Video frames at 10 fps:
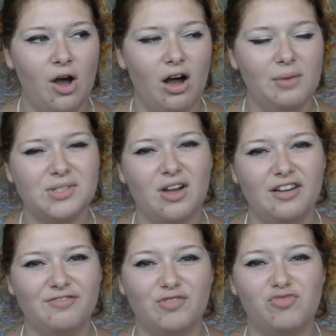I was
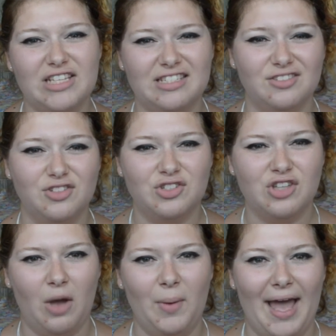kind of the resident
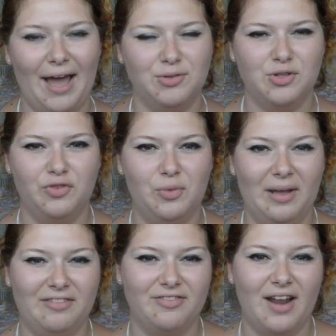sewer out of all
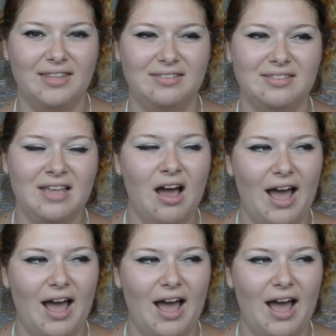my friends.